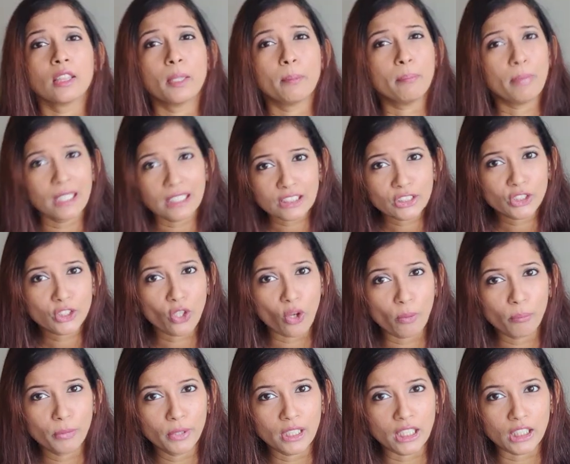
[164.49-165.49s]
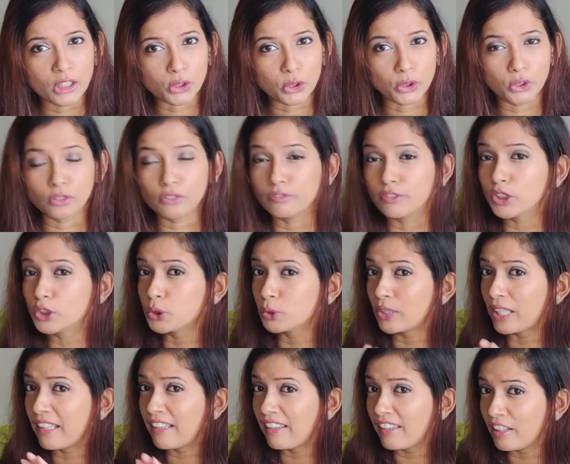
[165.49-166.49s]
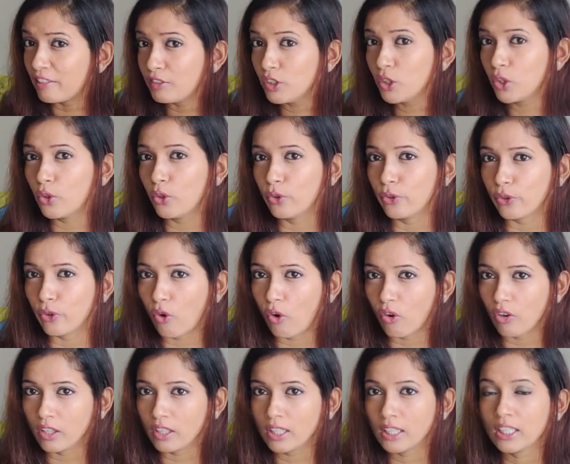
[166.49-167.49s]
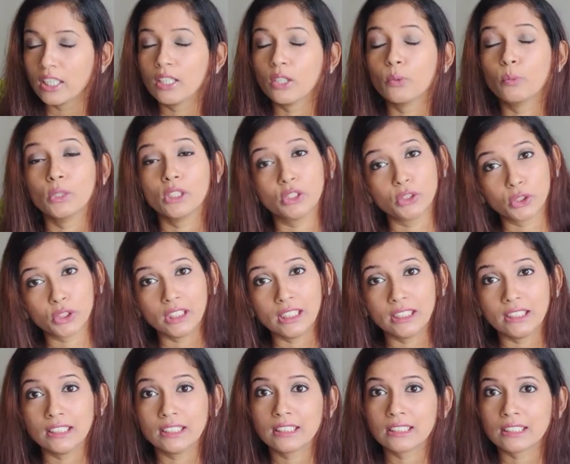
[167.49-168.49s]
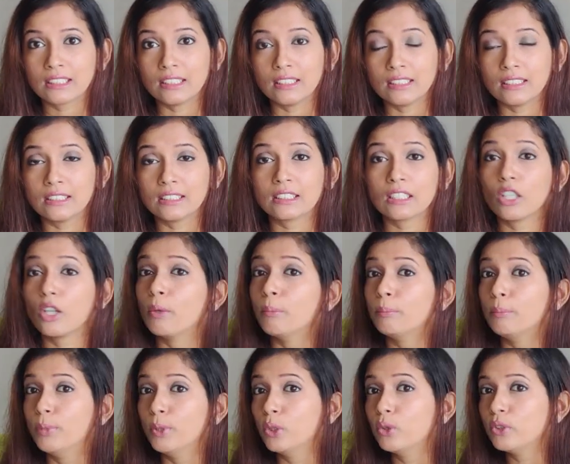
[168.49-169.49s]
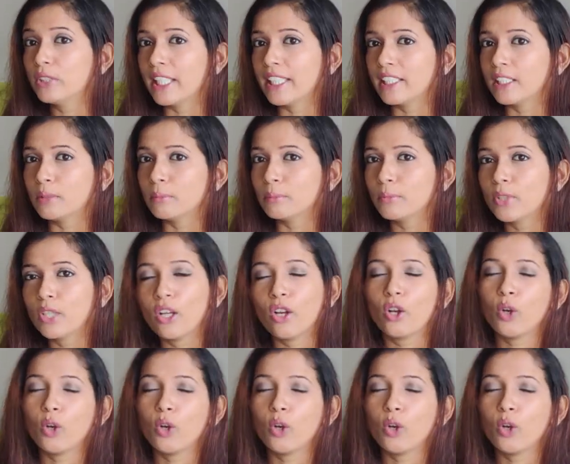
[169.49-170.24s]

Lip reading: The best combination which you can never go wrong with jeans is a blue denim